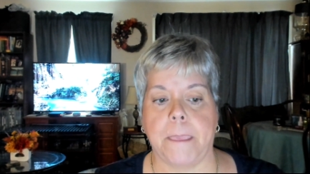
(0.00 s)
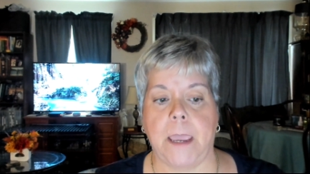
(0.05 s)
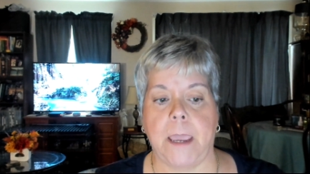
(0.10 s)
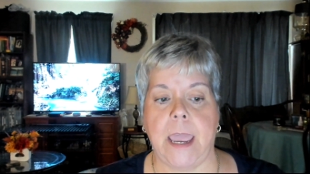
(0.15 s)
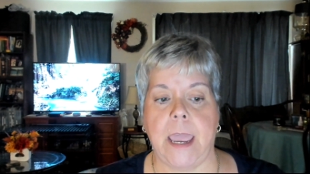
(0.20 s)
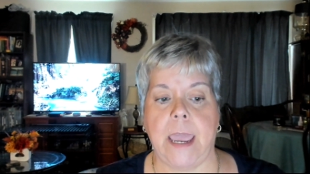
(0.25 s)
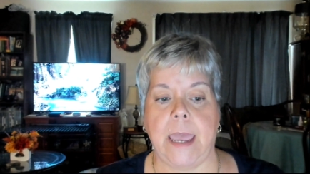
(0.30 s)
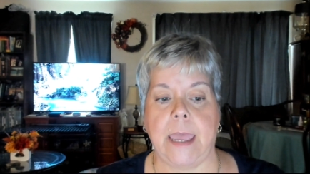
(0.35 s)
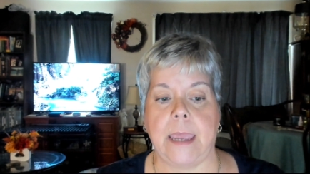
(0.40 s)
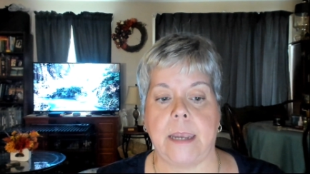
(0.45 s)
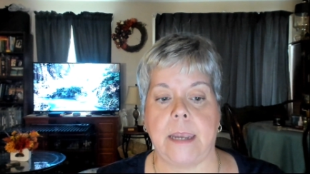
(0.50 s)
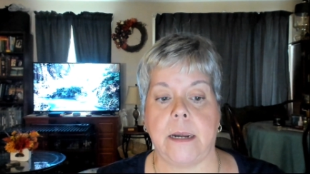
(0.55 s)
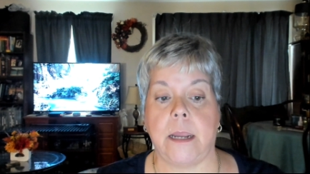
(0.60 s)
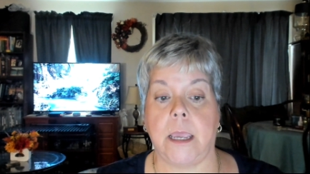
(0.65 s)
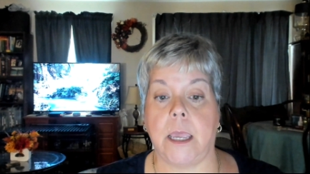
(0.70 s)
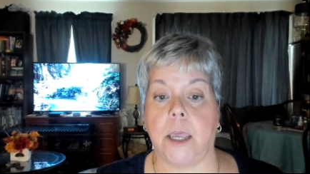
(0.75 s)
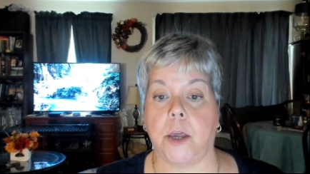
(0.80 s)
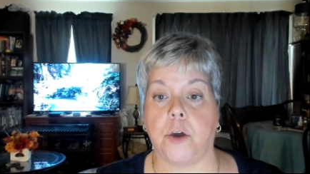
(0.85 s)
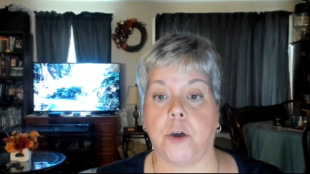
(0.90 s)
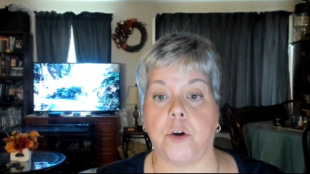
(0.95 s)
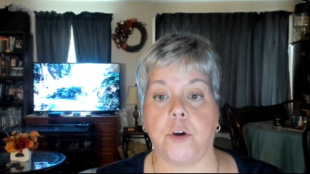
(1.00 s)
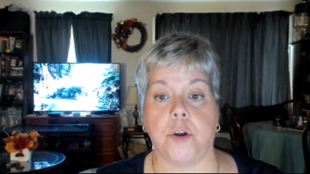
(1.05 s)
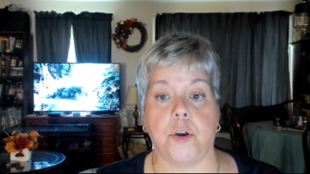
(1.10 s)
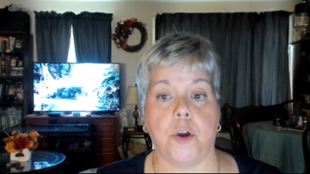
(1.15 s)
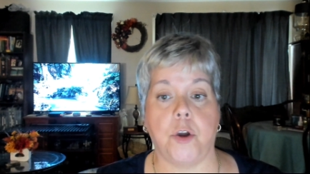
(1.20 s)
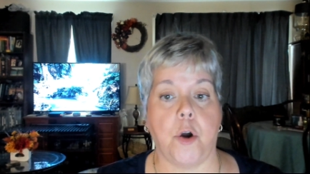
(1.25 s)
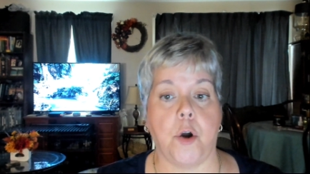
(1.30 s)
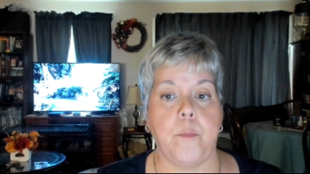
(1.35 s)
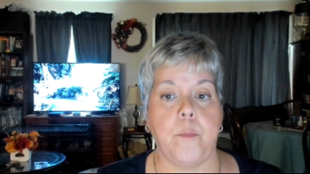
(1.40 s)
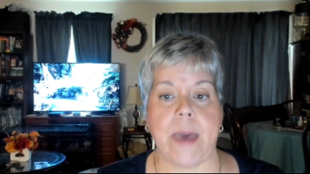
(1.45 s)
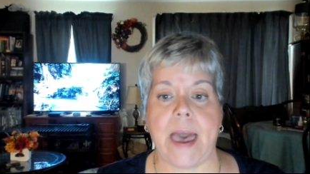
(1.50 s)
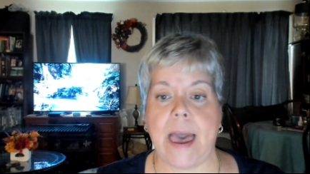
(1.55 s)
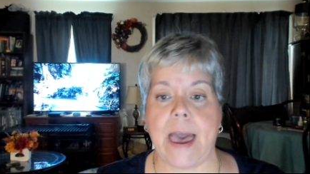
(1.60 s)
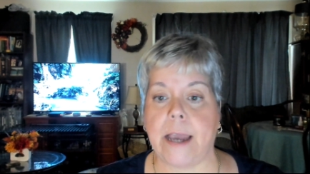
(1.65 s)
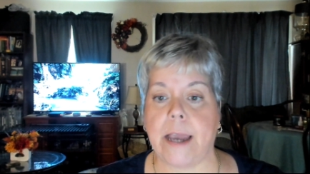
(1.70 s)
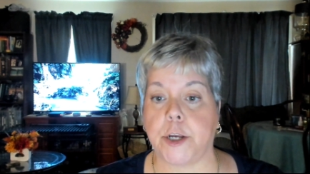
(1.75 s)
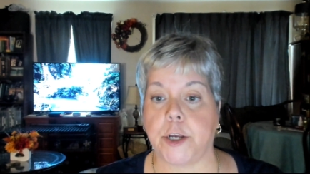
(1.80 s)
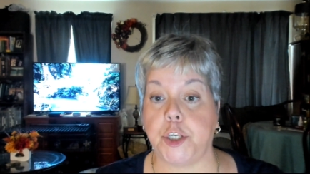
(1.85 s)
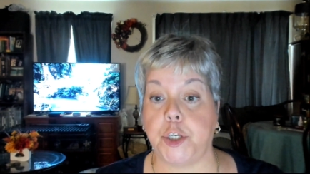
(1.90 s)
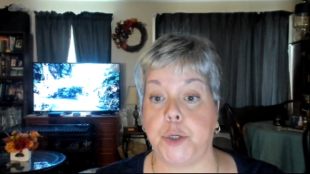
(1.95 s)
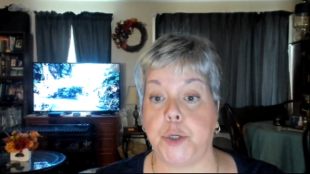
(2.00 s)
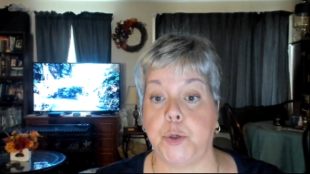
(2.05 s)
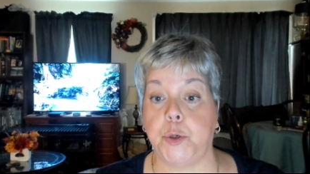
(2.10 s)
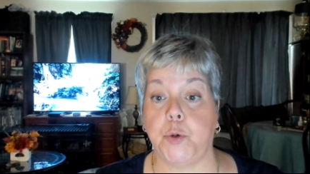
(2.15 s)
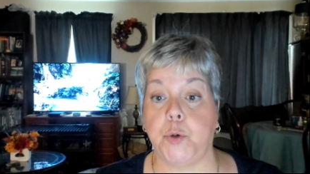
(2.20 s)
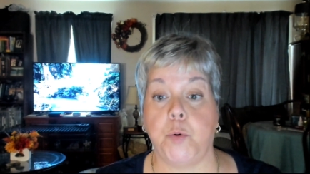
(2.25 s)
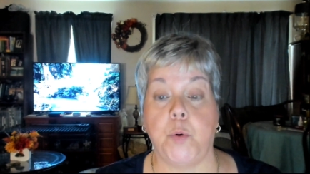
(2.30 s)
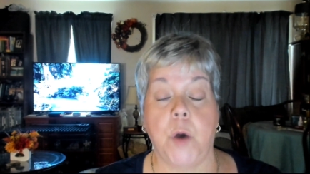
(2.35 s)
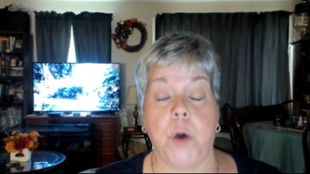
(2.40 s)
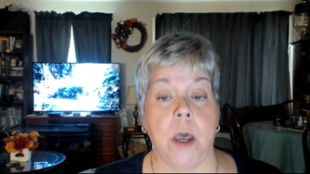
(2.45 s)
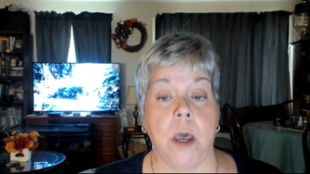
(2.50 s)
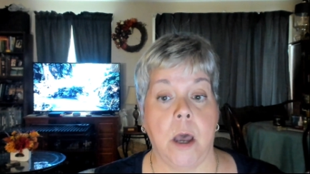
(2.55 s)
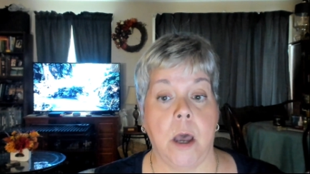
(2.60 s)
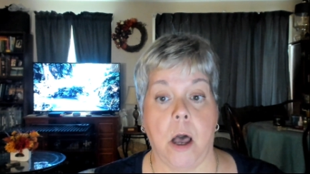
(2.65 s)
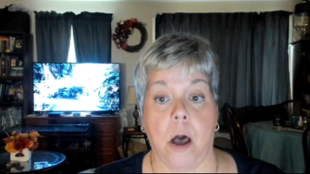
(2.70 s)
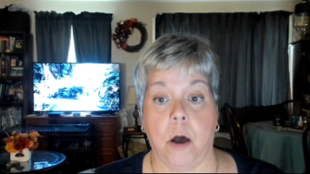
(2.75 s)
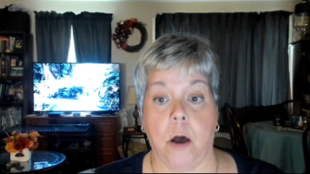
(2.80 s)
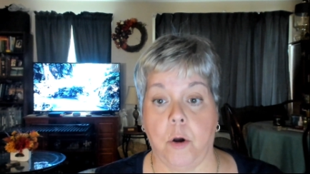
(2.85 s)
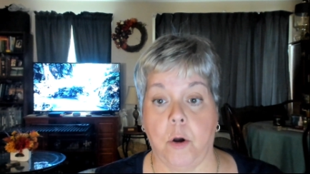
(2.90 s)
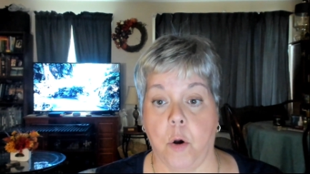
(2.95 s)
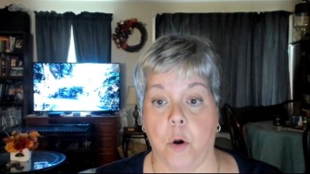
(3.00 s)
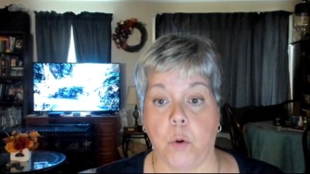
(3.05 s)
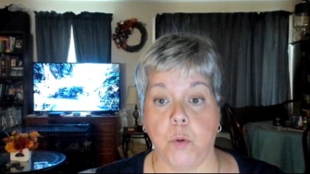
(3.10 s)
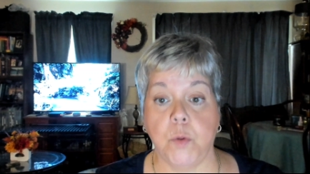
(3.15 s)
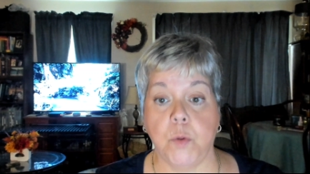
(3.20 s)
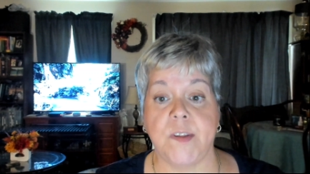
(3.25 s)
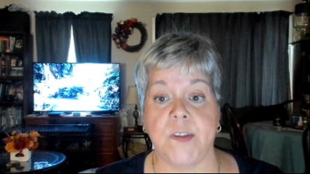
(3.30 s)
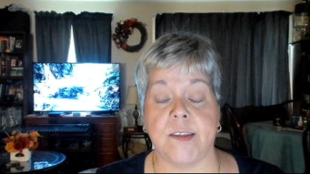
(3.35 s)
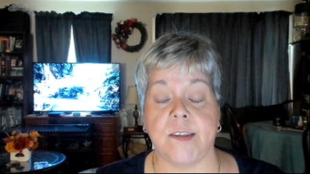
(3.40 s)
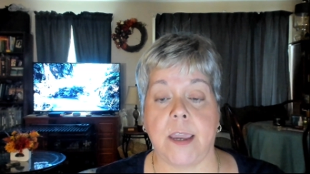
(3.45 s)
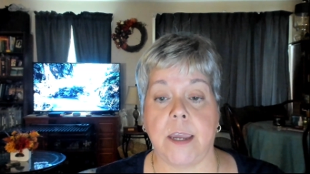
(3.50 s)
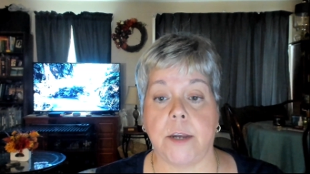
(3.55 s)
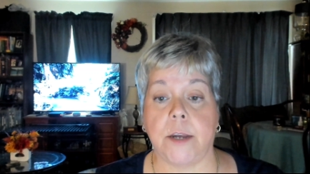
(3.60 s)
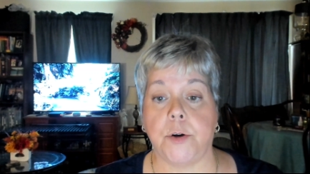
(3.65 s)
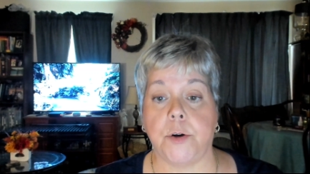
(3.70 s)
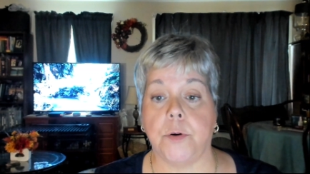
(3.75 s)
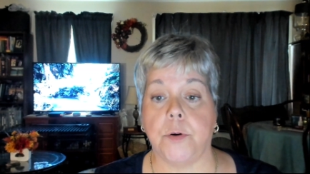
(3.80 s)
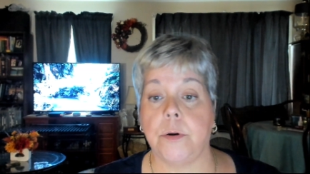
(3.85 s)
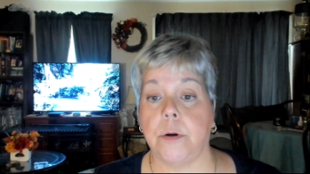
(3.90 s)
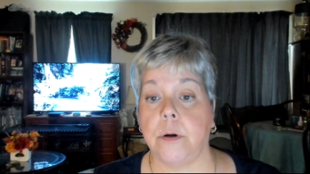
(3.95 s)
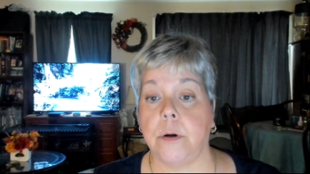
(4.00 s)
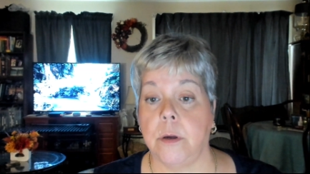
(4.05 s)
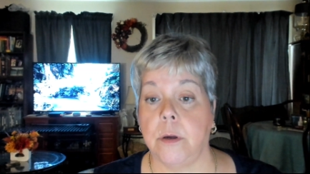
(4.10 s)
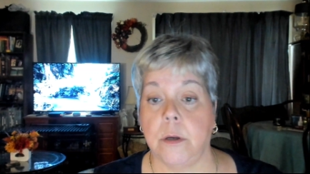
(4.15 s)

And it could go back to a gold standard.